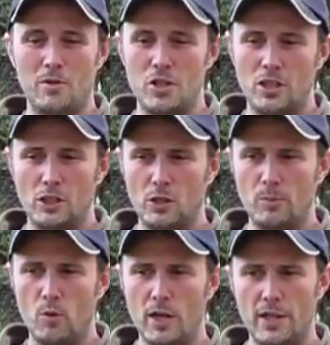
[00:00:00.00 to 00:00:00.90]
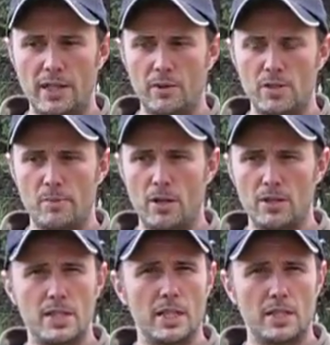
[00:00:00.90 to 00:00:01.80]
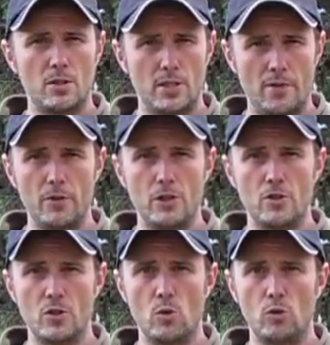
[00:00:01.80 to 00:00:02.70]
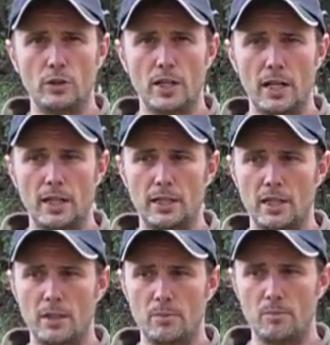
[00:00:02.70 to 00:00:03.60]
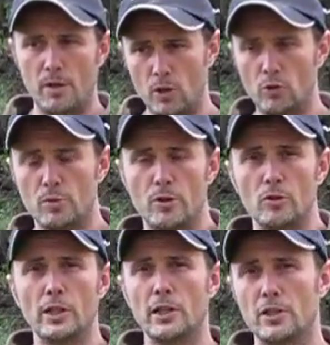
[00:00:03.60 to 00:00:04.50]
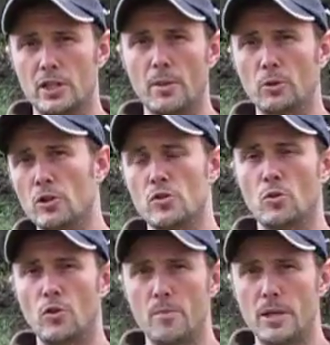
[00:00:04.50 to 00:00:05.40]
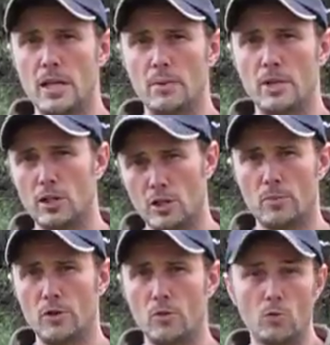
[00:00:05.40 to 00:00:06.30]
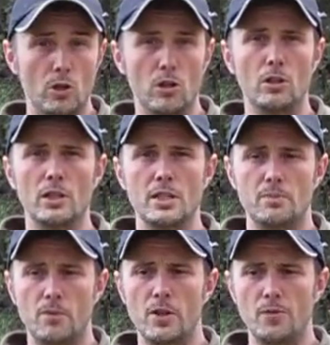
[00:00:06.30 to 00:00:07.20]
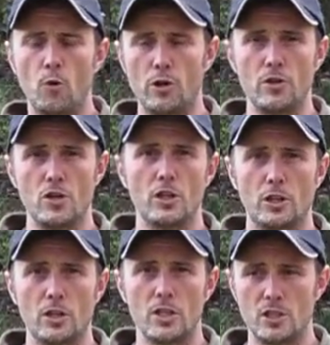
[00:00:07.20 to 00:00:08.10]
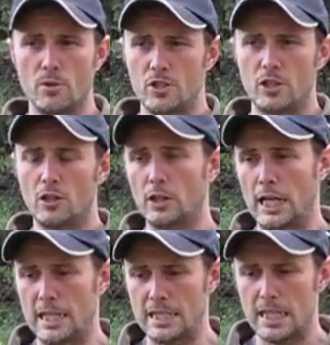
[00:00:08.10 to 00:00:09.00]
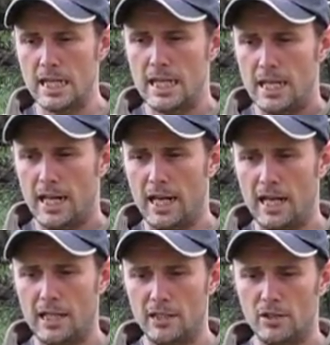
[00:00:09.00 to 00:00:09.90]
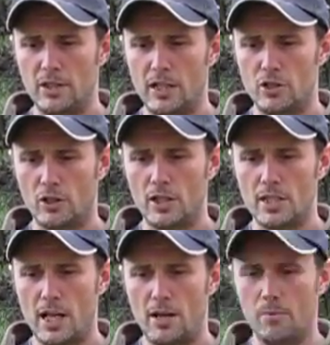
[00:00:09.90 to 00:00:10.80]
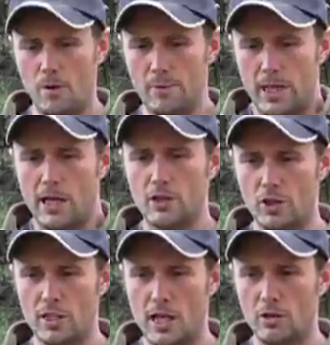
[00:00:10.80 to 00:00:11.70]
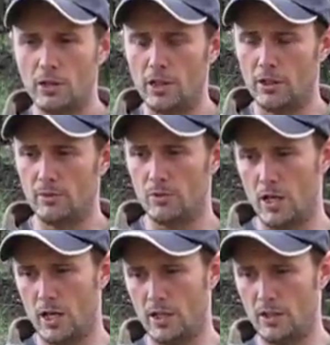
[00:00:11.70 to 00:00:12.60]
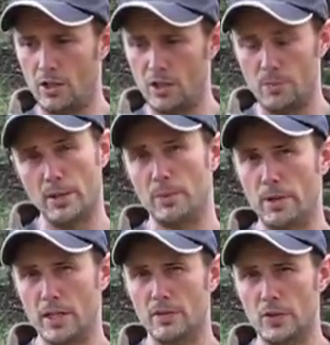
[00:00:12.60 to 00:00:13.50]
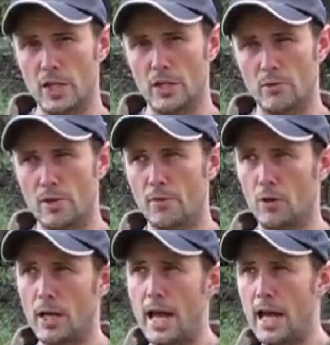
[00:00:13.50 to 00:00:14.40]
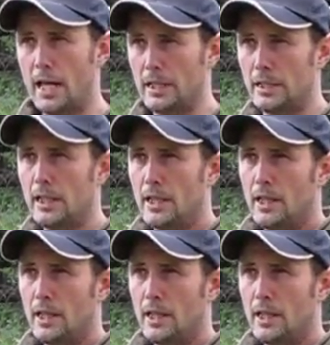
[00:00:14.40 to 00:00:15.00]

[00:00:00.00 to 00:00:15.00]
was just a little boy. I think I was about 6 or 7 years old, and my older brother Laird's a couple years older than me, and my younger brother Will is 4 years younger. So we were just little guys, and they took us, Mom and Dad took us out there and onto the big bend of the Yentna River, and